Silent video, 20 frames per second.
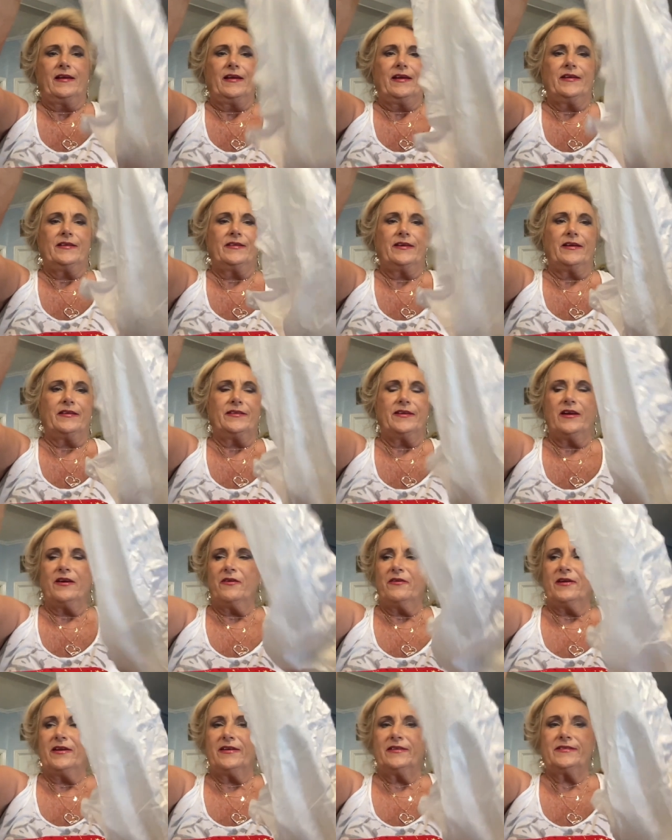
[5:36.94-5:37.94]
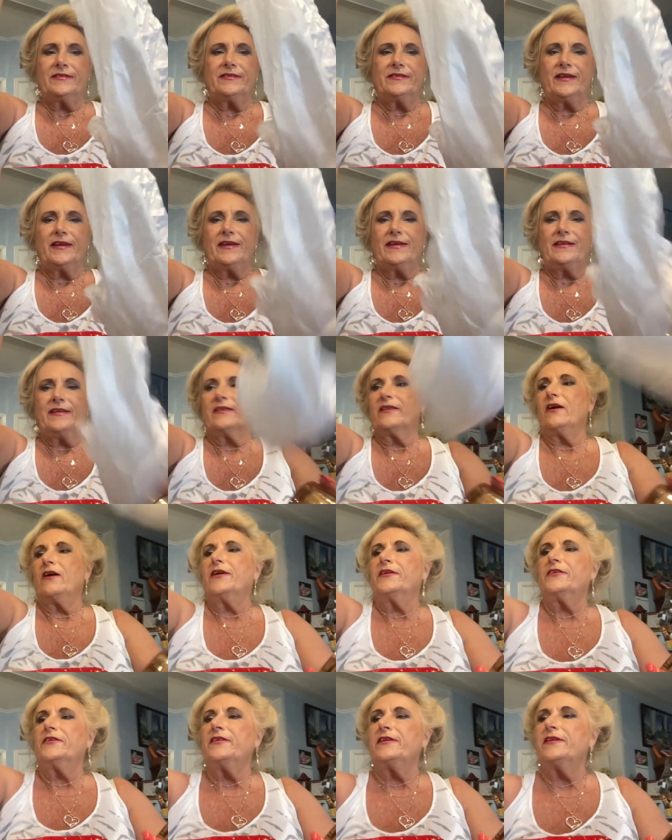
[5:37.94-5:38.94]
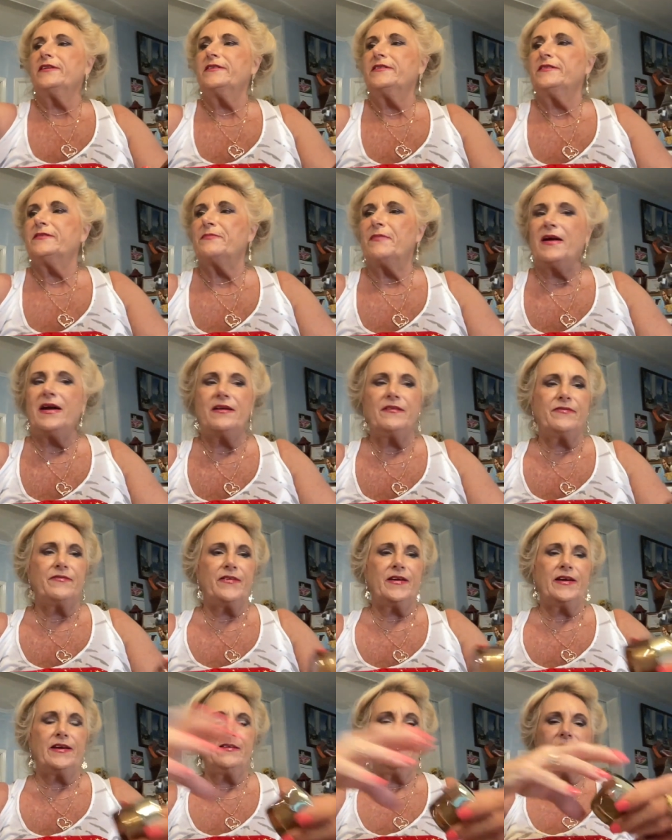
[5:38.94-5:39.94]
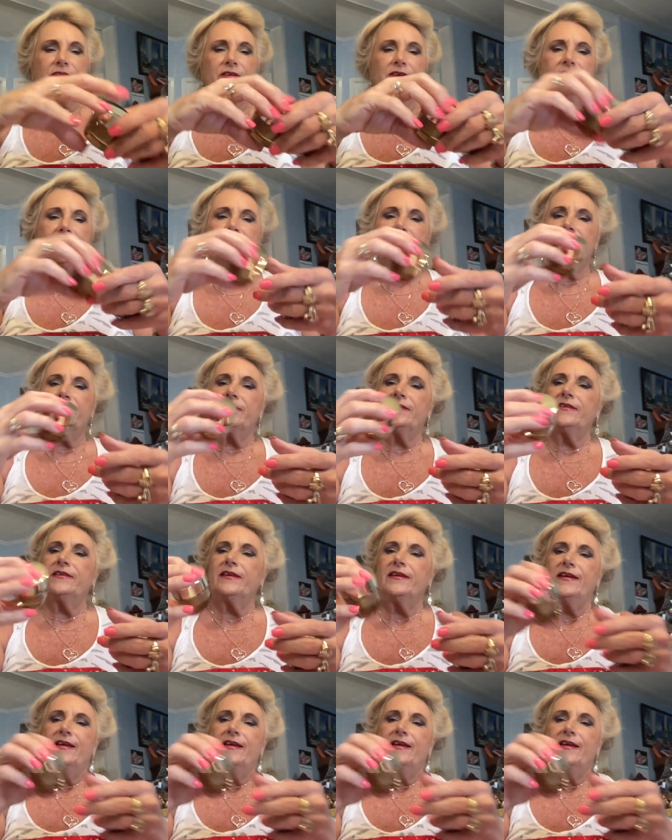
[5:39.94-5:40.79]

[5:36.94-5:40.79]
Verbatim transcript: And y'all know Estee Lauder is my favorite.